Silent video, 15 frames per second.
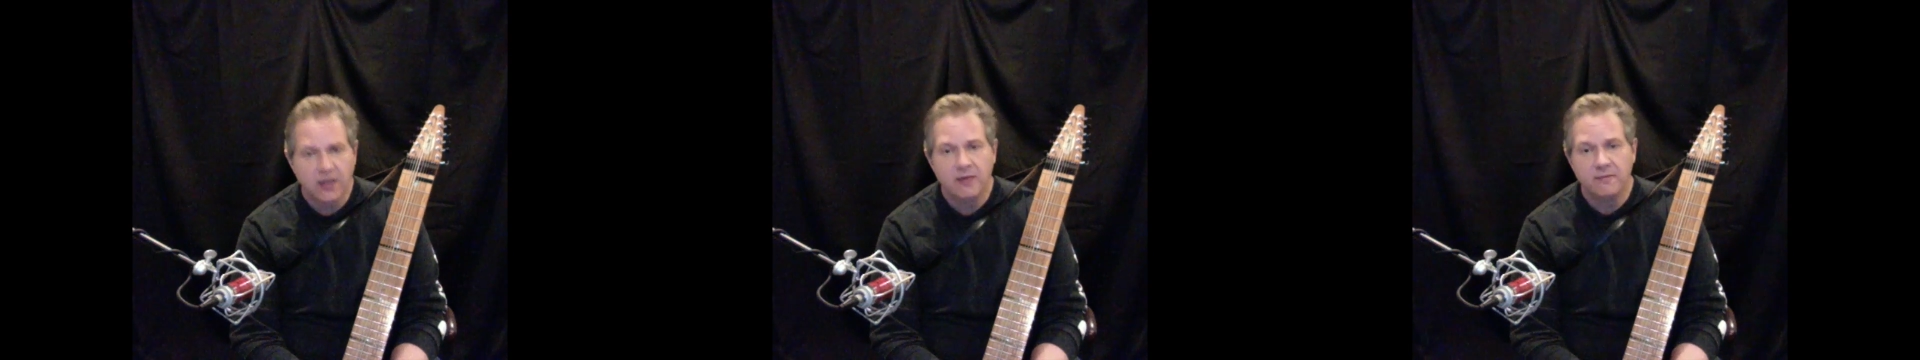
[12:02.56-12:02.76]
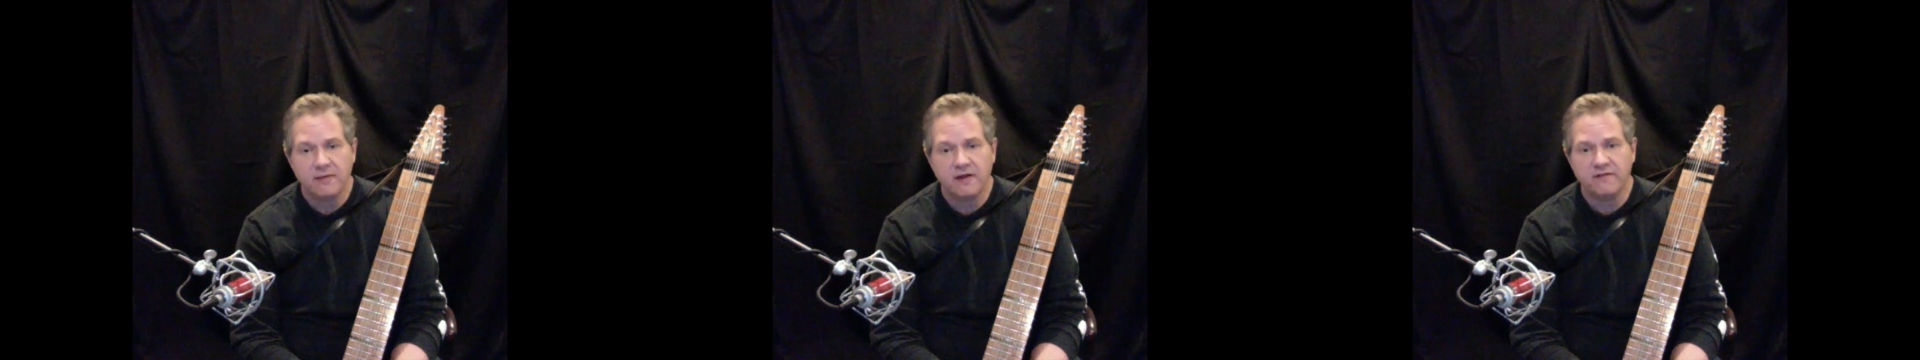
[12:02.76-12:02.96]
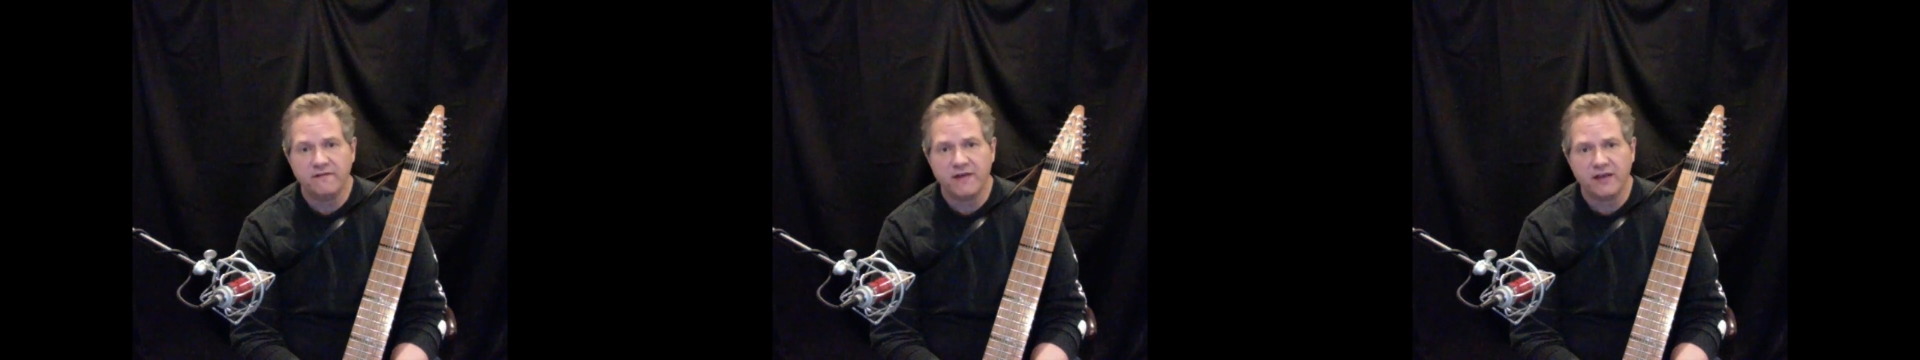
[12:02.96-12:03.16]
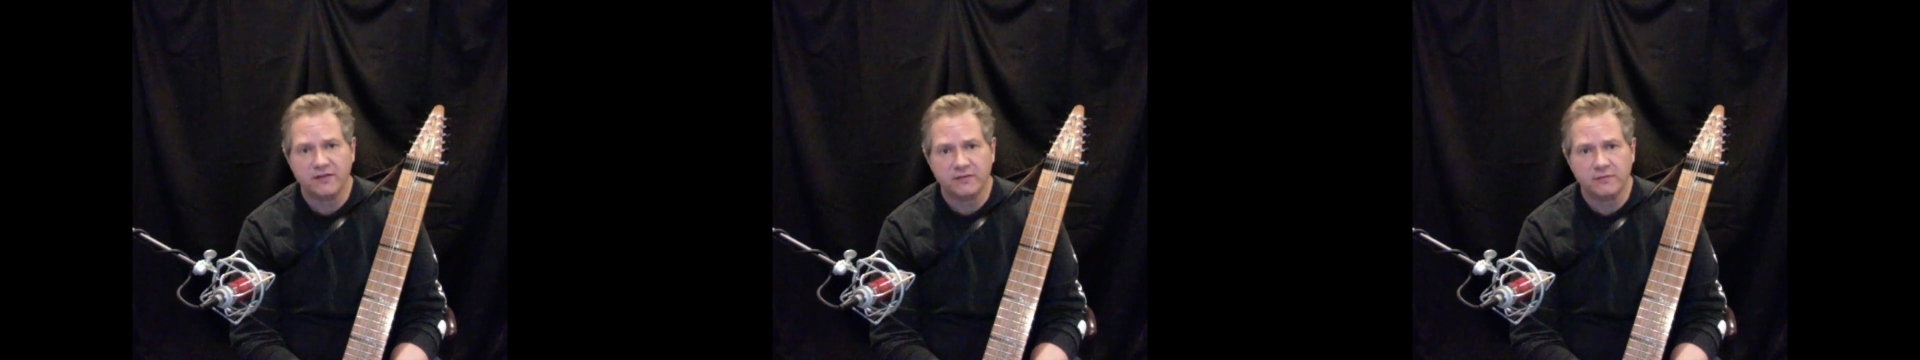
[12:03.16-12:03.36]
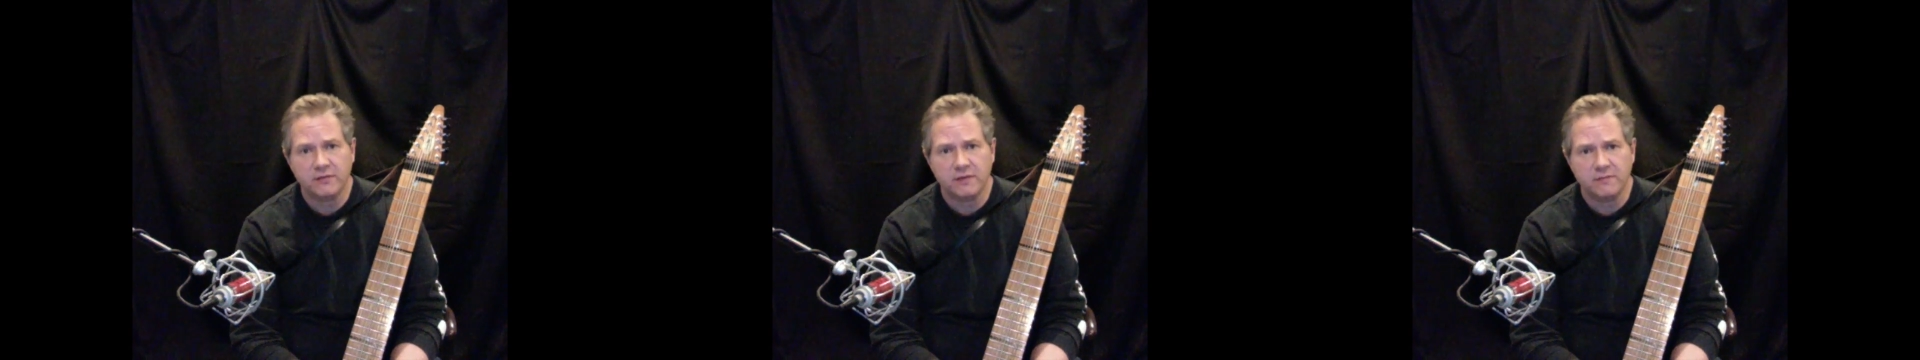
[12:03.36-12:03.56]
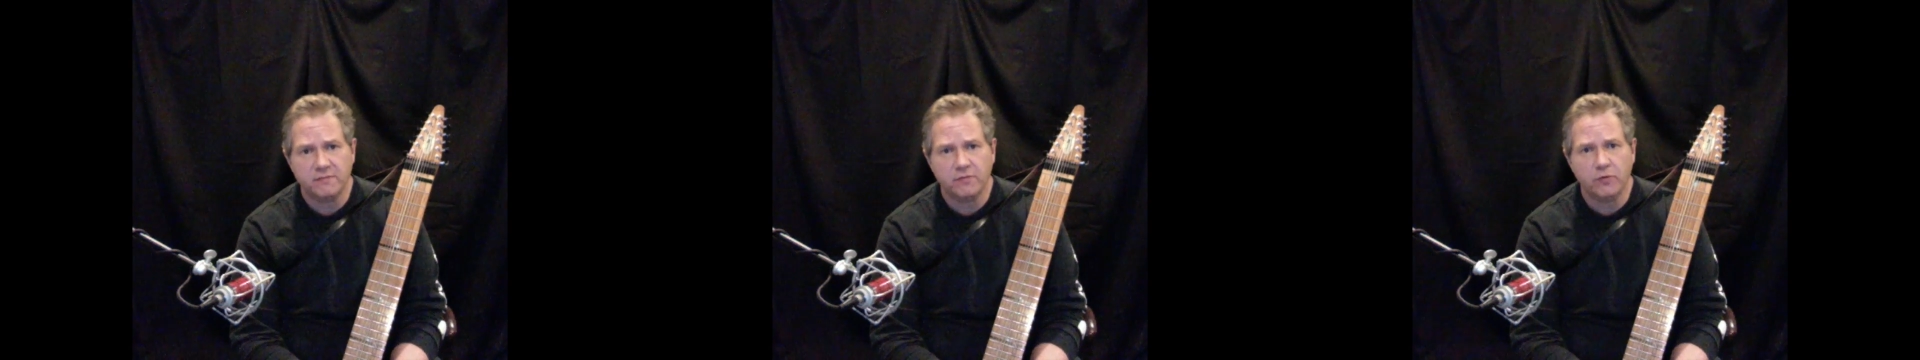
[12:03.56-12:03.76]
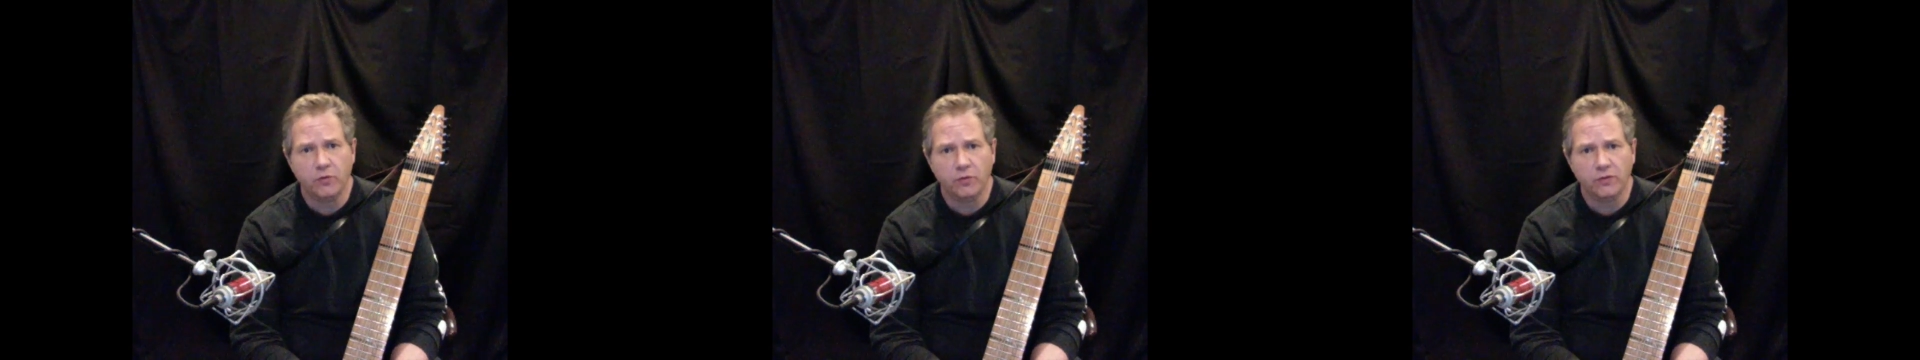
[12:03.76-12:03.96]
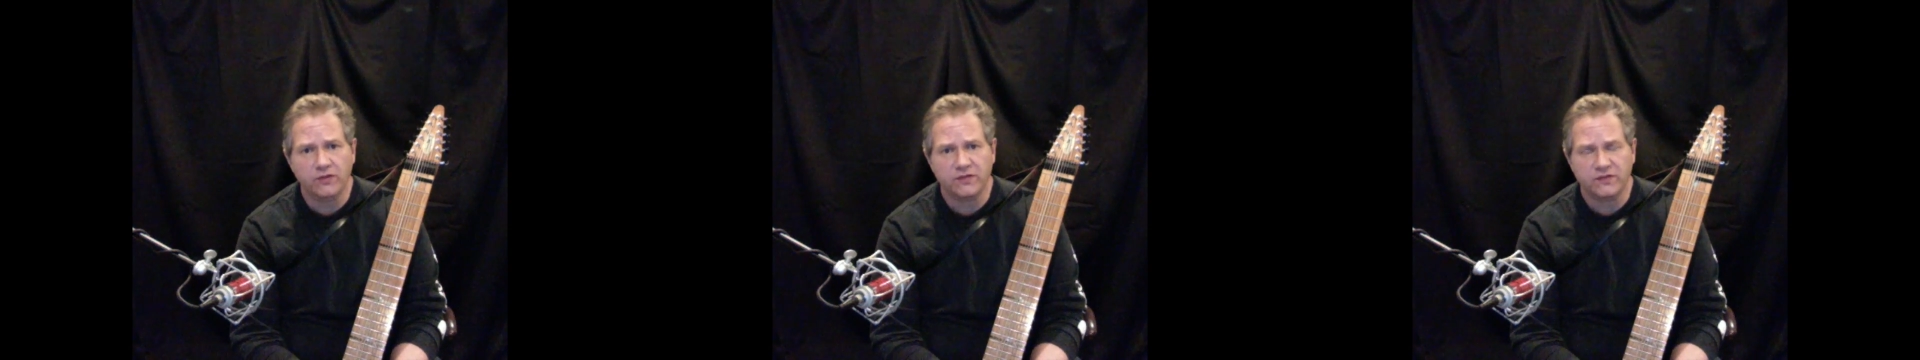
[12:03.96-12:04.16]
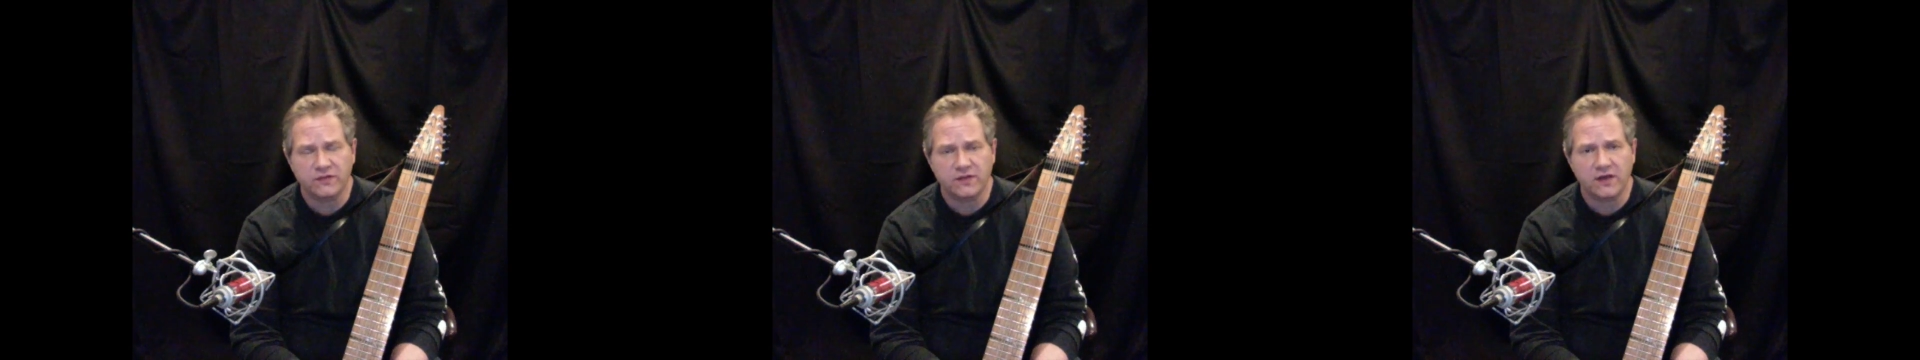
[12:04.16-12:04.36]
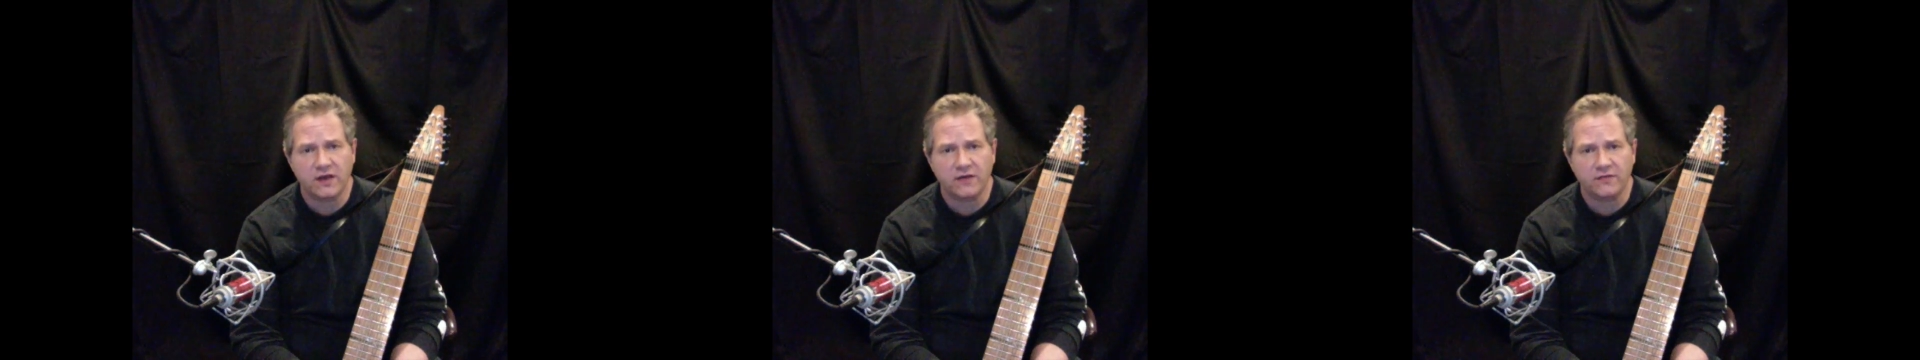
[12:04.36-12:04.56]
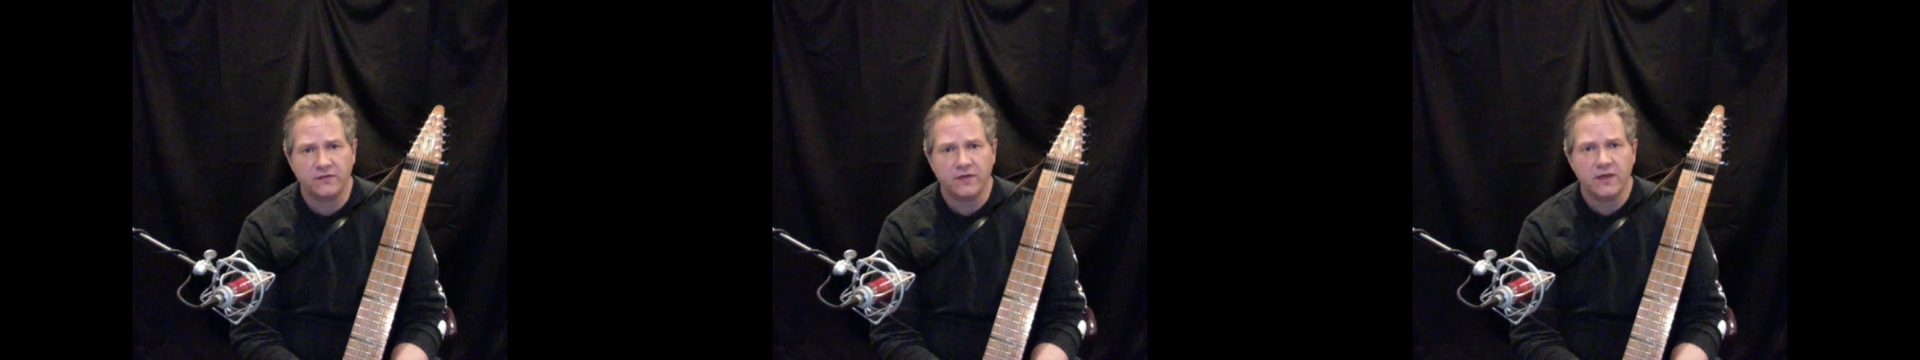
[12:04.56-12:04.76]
Matter of fact, some of the coolest stuff